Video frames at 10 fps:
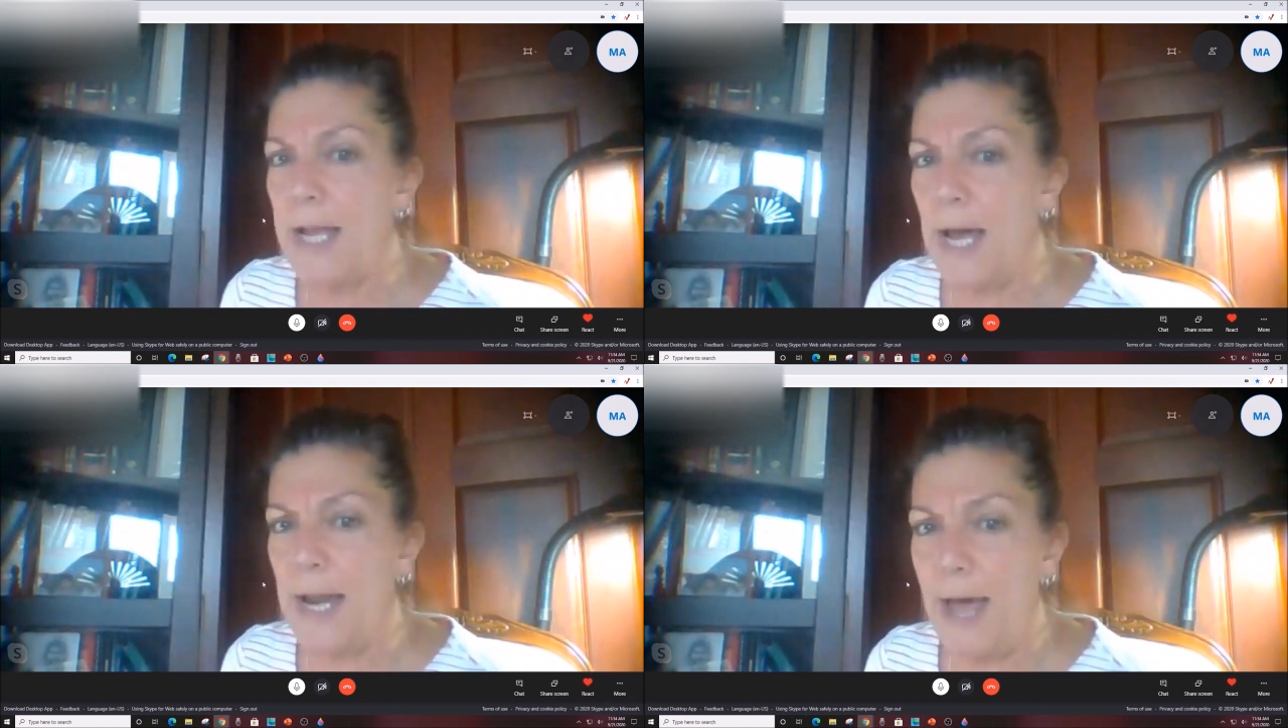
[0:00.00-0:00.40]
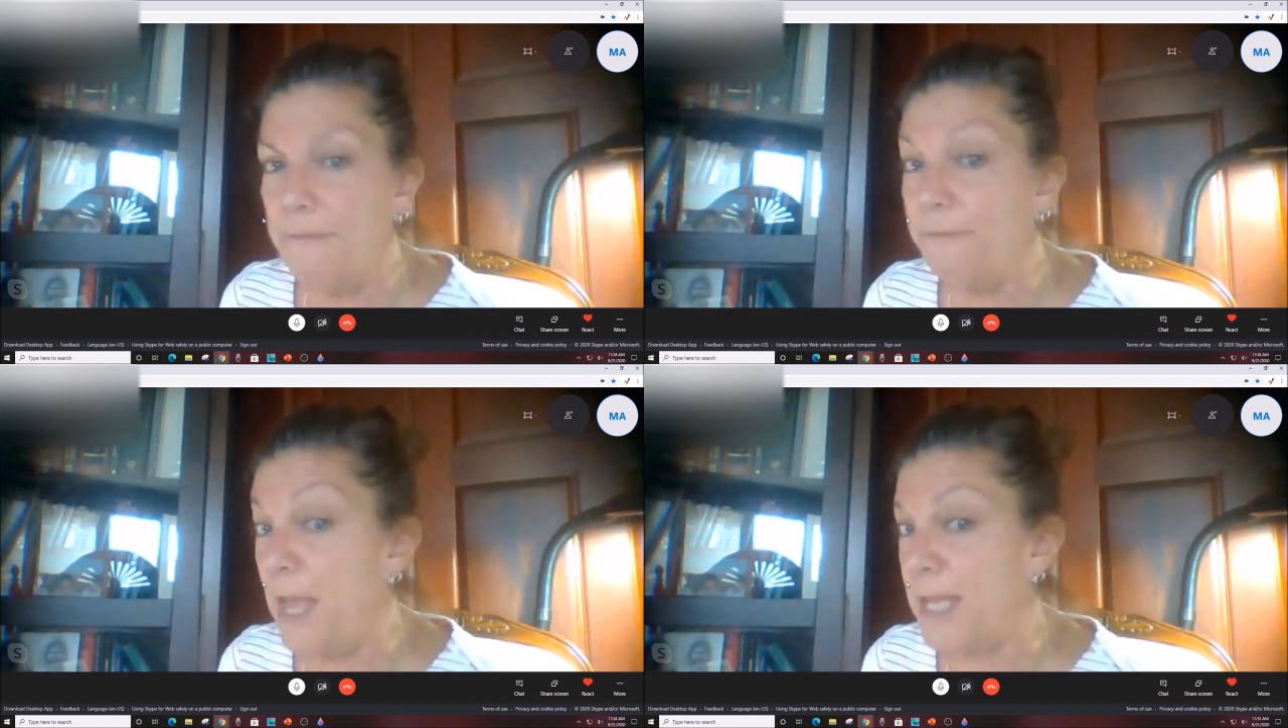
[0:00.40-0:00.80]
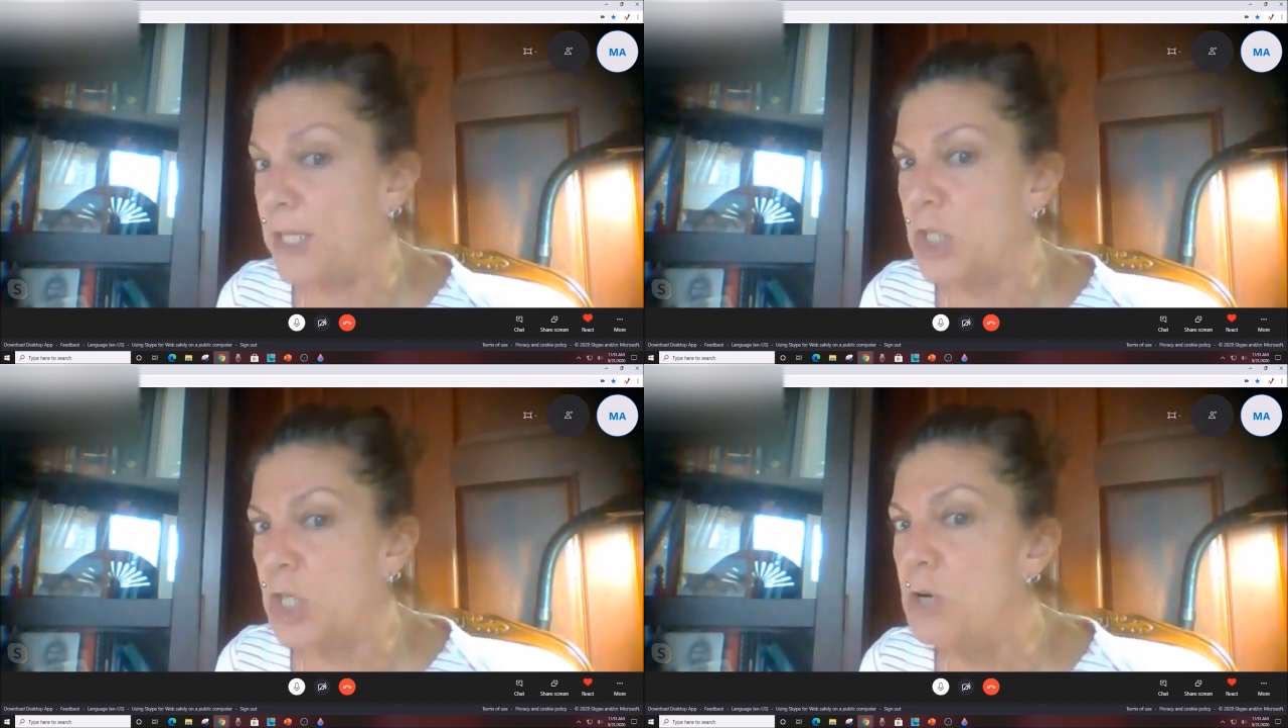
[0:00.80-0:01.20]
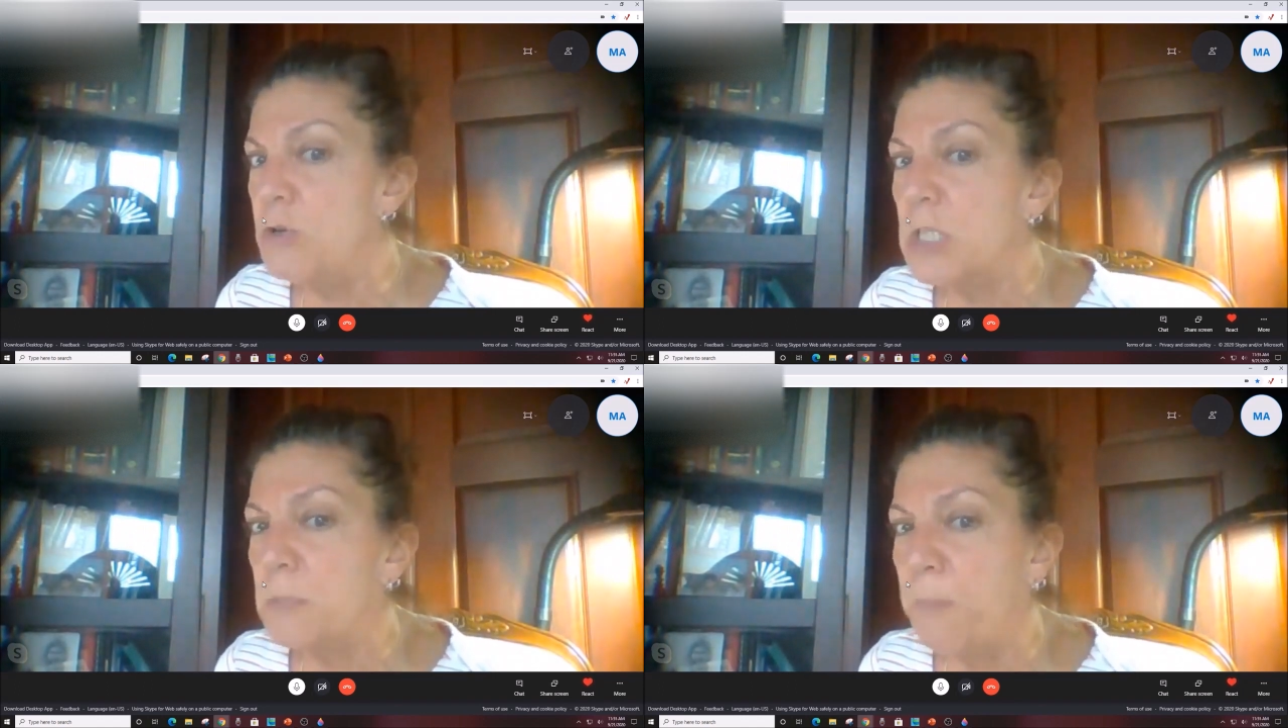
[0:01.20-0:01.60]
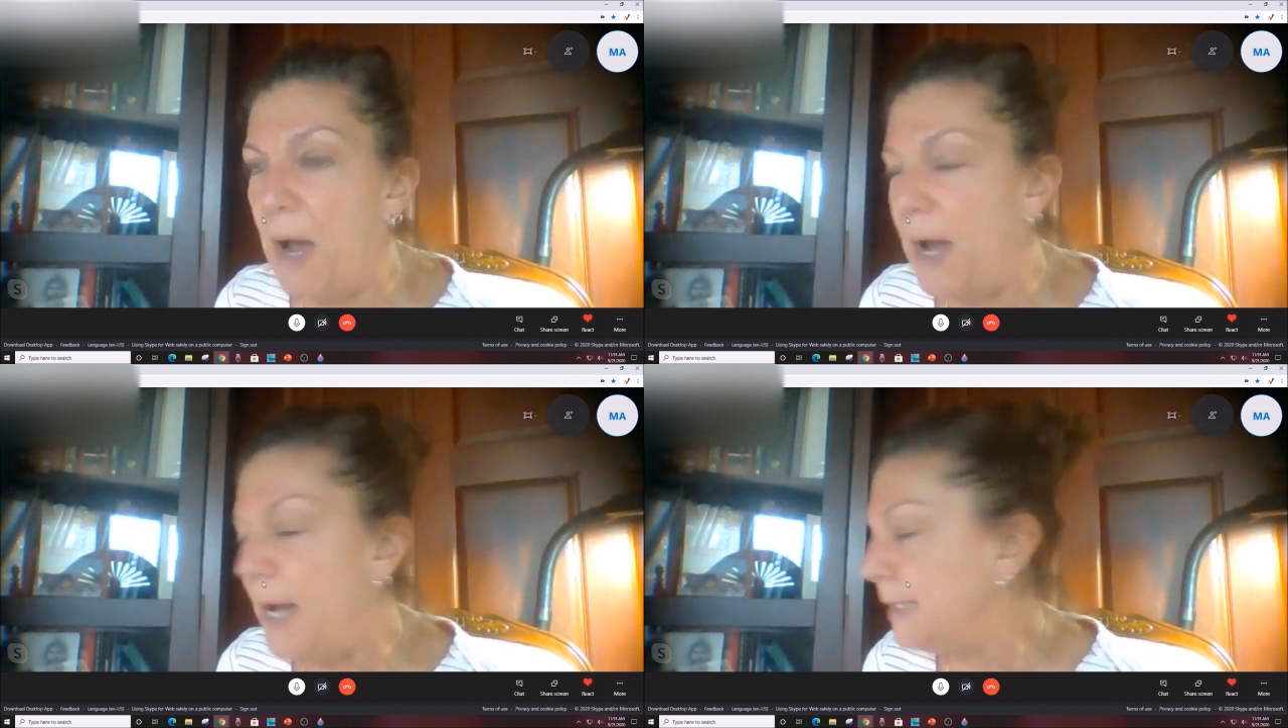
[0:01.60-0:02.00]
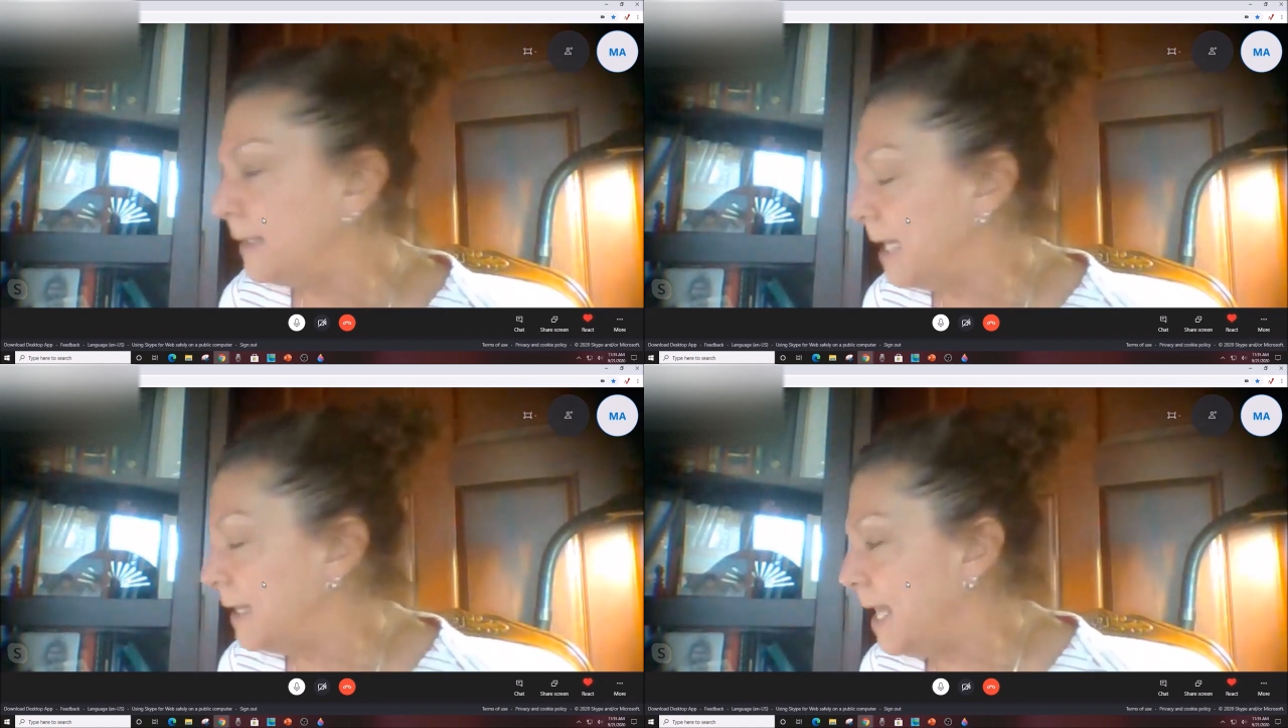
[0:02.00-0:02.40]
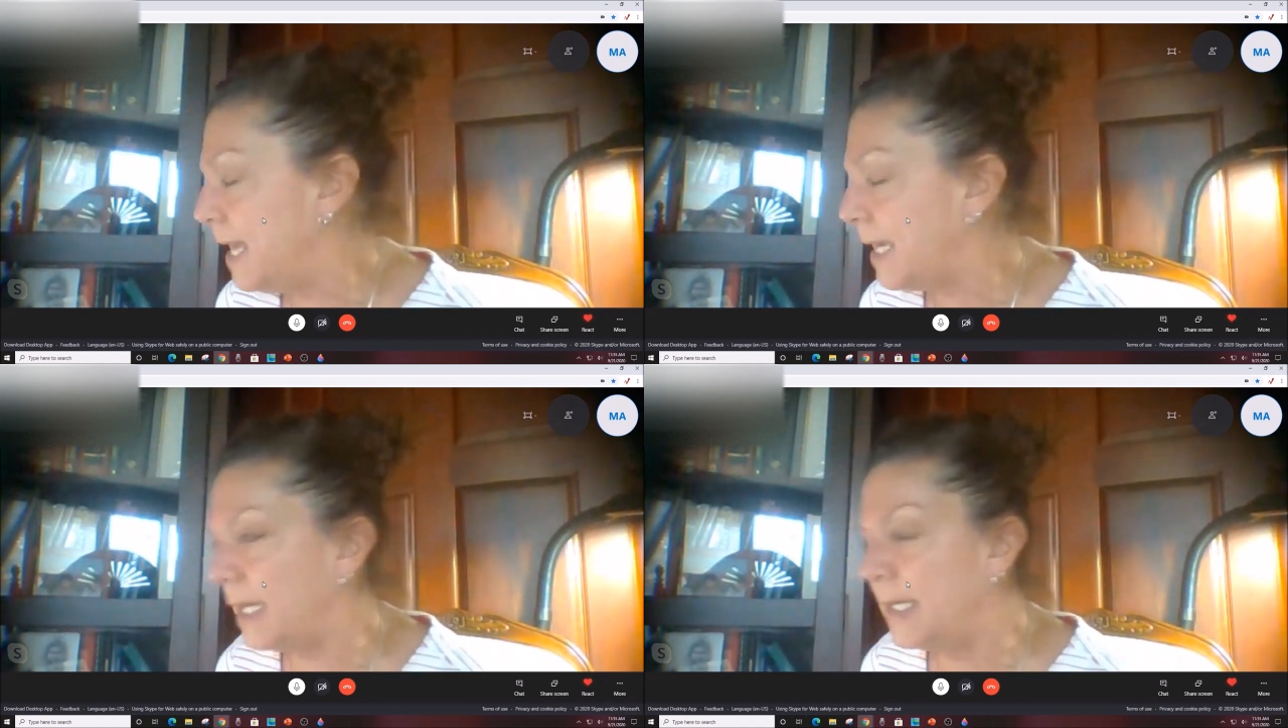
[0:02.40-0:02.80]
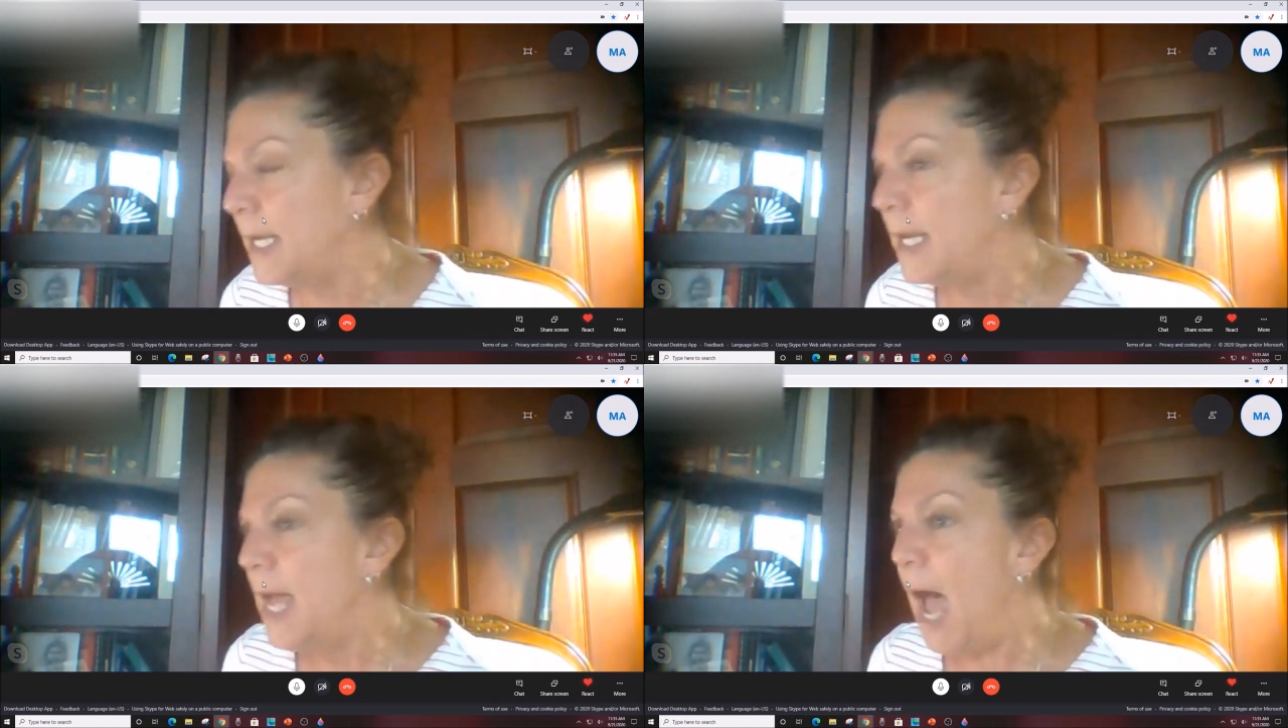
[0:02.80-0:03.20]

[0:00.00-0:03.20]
I got out of like two Spies, I think, and